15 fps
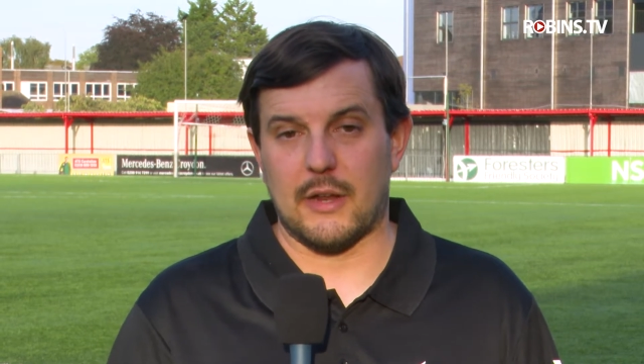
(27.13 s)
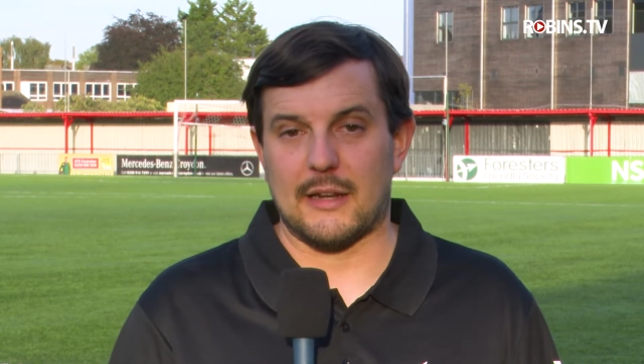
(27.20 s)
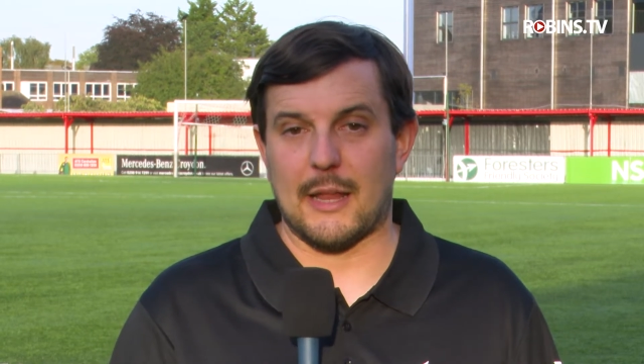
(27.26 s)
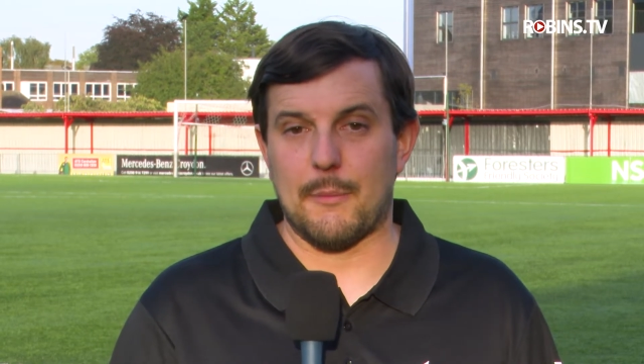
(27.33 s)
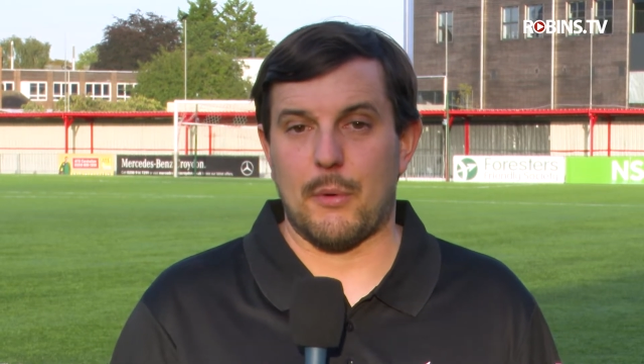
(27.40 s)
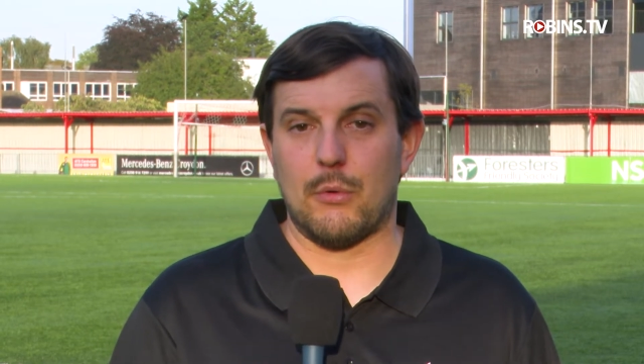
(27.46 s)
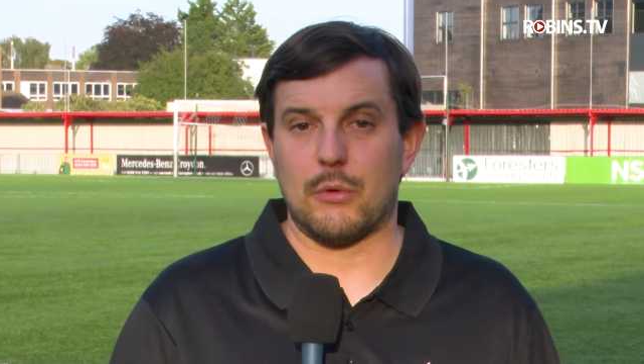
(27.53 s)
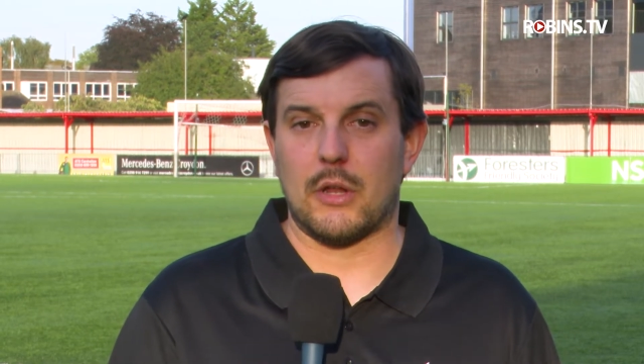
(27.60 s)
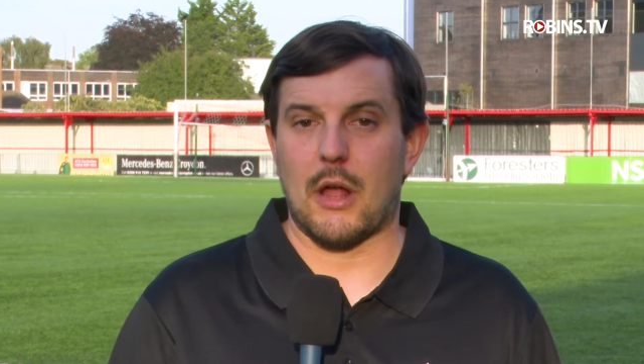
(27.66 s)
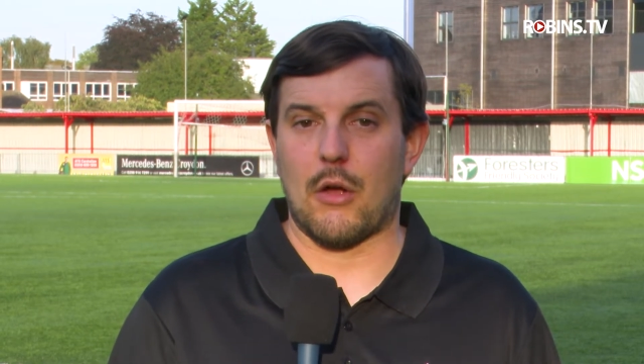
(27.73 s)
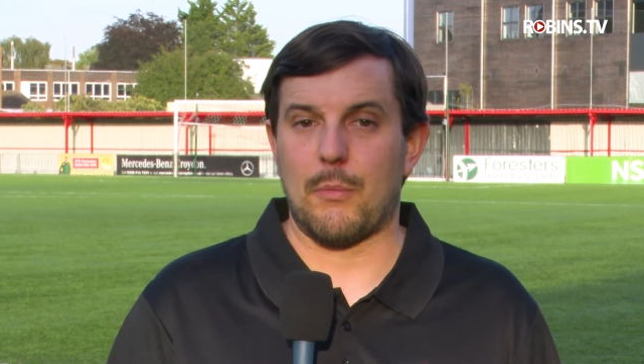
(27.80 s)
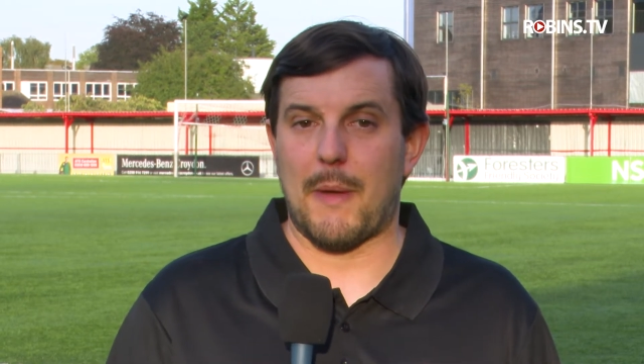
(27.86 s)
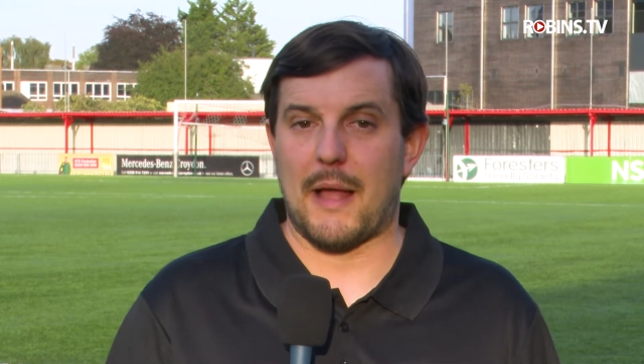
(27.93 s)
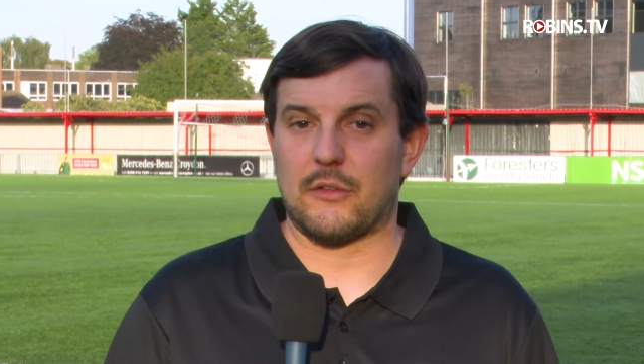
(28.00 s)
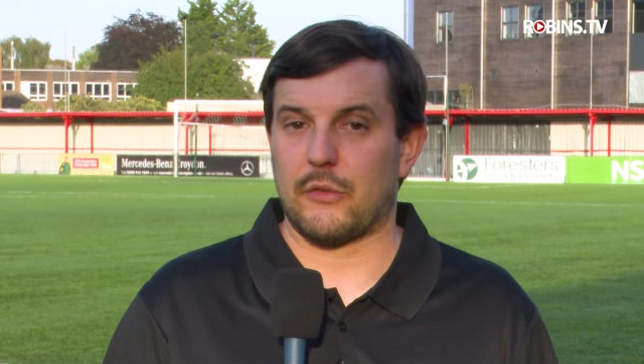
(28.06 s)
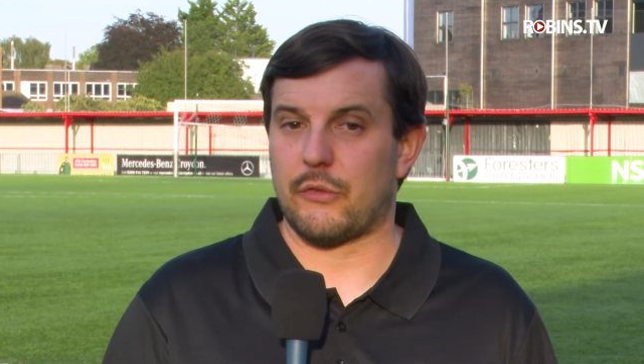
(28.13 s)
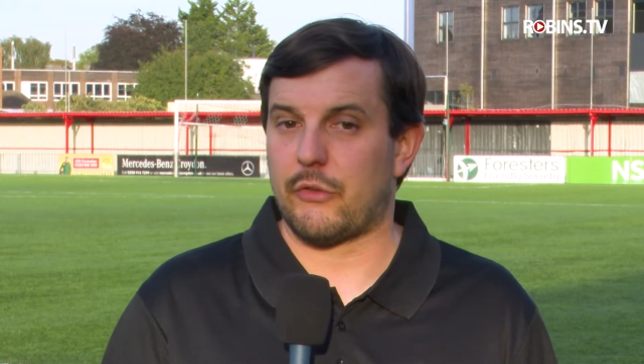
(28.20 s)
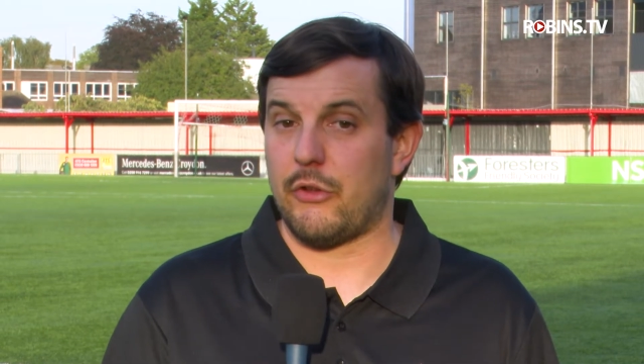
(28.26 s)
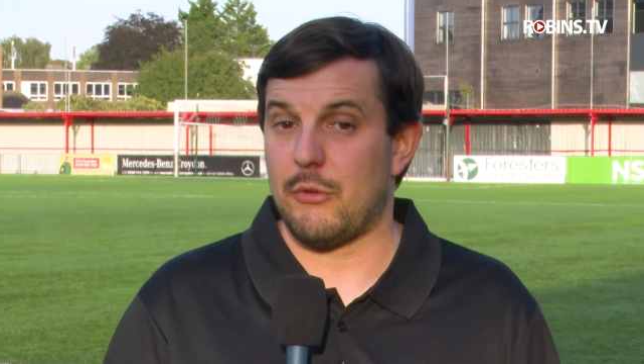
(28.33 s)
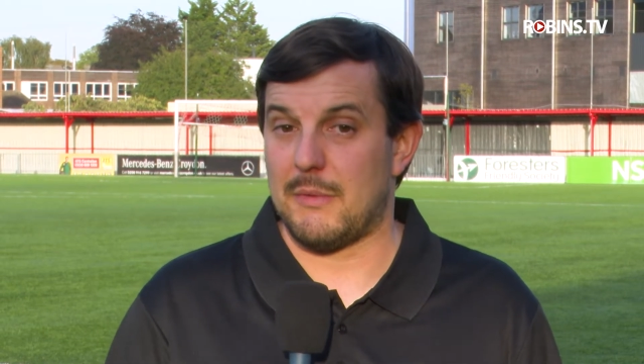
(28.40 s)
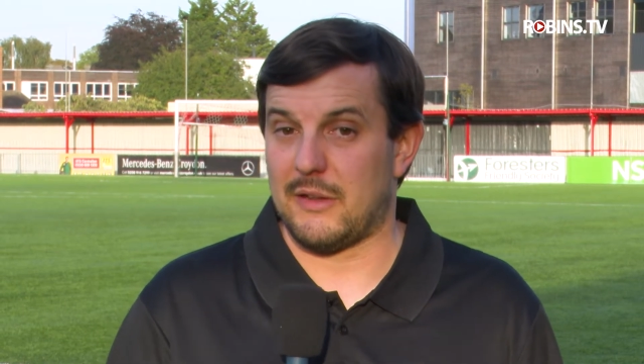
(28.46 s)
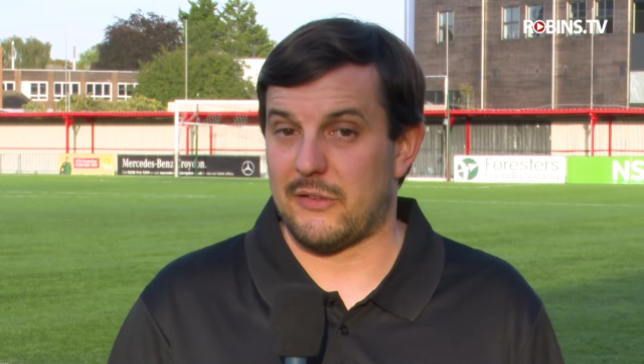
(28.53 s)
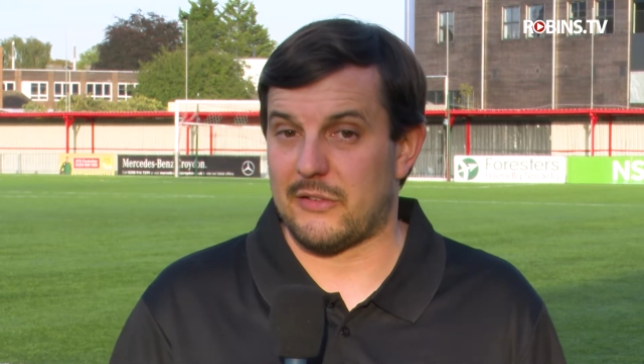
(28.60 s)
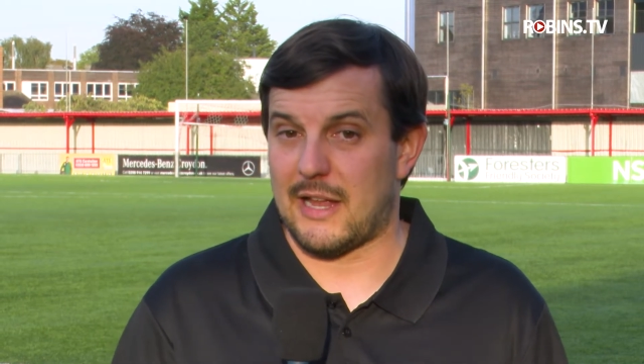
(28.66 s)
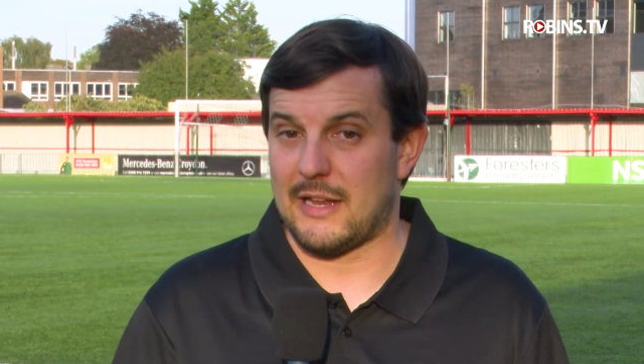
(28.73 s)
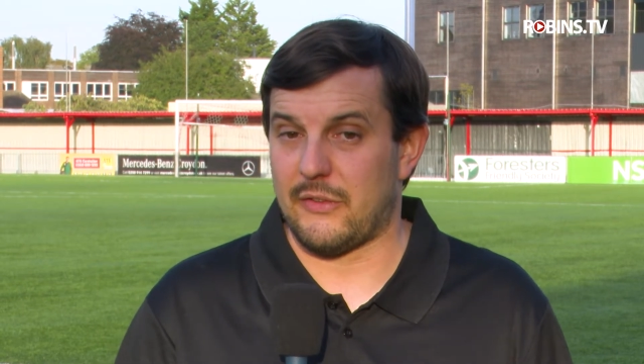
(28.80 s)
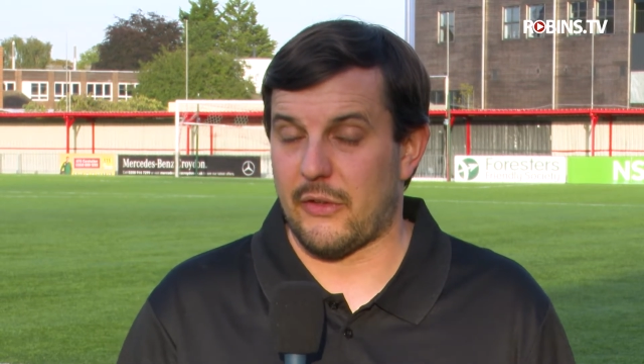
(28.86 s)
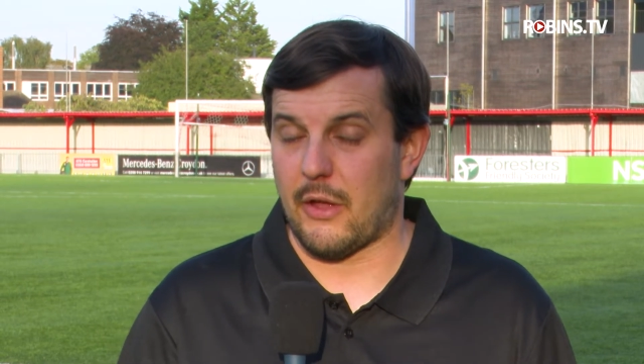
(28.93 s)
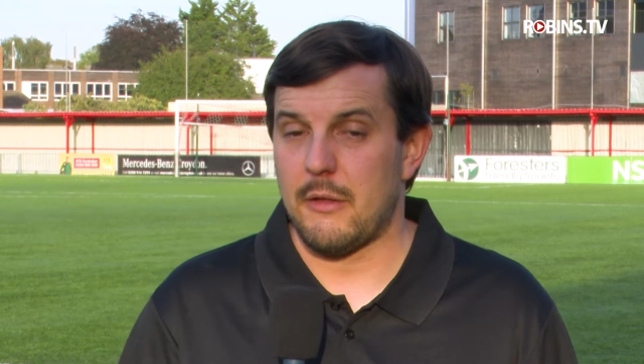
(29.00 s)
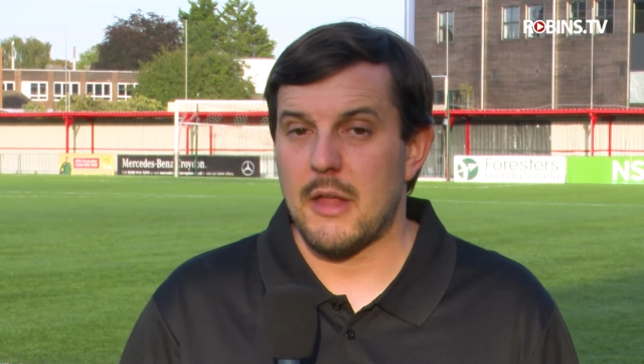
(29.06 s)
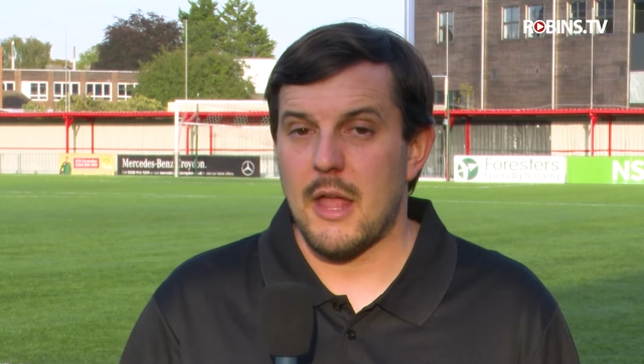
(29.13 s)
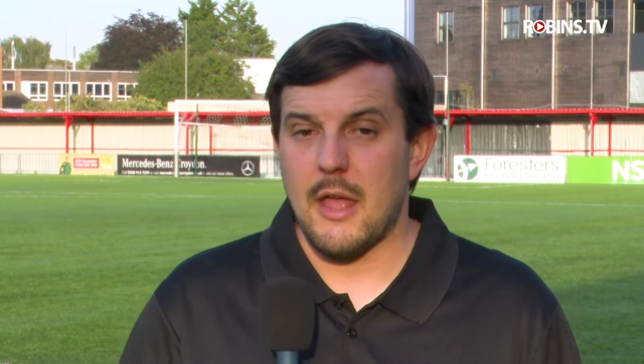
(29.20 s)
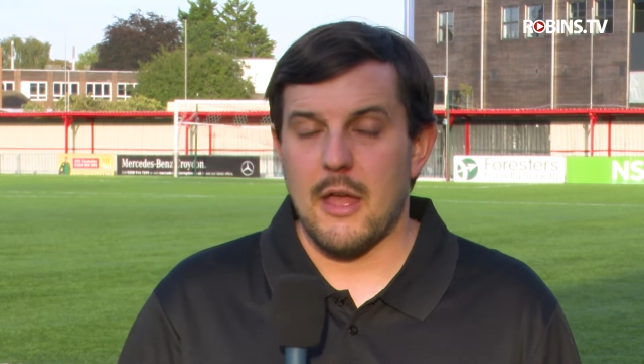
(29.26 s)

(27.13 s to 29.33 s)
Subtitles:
and they pulled a goal back just 2 minutes later.